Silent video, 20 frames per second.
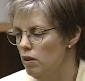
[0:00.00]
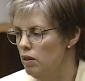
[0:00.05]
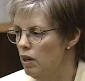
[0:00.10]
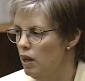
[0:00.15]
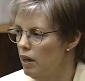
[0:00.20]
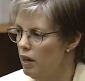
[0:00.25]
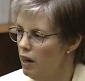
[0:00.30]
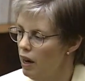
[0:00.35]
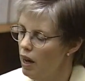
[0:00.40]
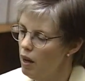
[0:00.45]

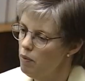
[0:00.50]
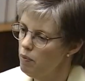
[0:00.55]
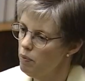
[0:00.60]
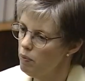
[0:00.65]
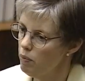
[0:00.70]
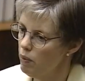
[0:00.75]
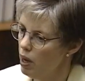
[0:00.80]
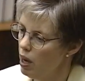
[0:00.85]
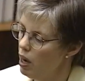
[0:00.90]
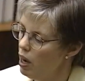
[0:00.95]
and
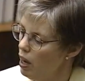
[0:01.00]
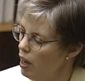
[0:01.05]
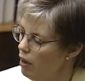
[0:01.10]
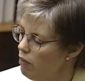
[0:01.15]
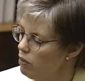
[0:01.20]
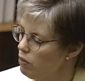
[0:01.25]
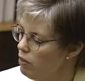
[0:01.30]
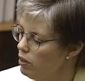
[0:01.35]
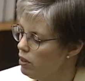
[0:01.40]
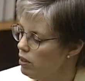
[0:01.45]
I have
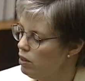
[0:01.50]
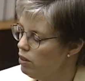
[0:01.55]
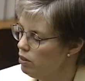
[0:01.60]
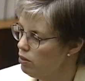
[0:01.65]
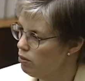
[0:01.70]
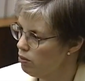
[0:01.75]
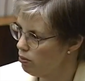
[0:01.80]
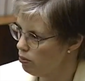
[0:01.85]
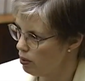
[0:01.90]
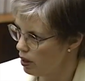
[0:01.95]
a very
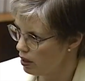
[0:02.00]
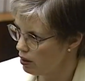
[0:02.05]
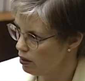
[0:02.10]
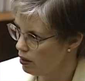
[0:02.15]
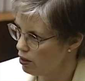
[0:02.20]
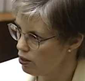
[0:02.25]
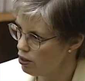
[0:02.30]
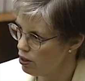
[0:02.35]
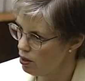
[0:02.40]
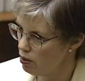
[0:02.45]
good
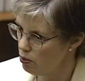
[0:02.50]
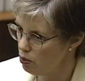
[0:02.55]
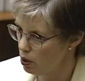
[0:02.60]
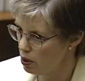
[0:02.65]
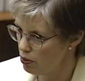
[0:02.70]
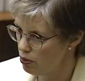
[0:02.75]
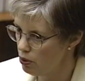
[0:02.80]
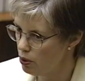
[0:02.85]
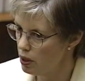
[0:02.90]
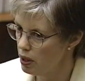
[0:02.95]
recollection of
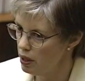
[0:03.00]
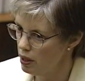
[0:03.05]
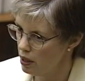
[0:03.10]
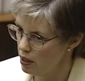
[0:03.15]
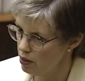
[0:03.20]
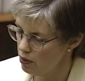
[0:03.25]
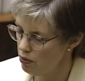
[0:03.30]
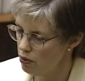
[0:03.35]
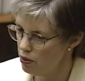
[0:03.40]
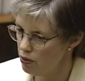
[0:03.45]
what 49
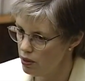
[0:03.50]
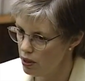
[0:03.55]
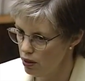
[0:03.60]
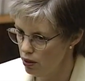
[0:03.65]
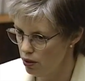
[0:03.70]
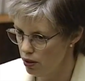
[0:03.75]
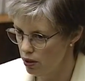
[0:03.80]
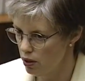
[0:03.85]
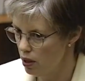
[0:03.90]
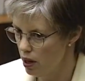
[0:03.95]
and 50
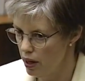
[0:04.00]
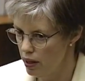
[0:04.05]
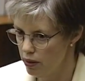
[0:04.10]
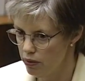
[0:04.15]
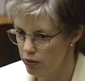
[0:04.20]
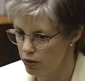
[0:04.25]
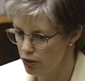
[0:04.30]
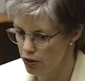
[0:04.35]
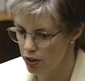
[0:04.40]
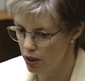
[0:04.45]
looked like
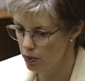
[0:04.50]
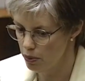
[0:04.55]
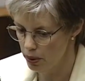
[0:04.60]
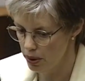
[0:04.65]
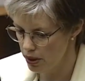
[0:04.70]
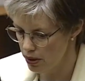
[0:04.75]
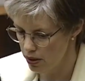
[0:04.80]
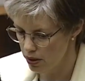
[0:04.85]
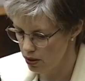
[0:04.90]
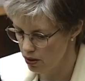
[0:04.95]
for some
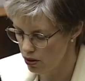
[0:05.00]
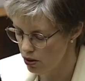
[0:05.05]
reason,